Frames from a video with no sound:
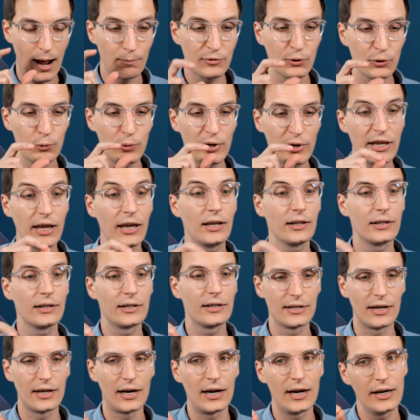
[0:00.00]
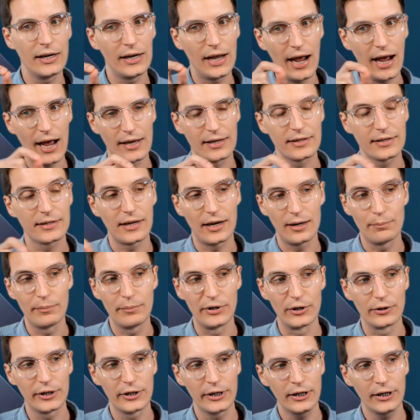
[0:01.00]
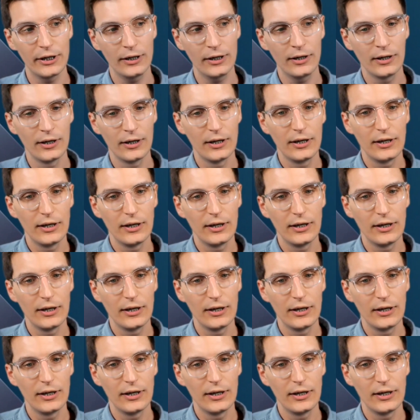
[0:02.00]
tweaking design as I'm building.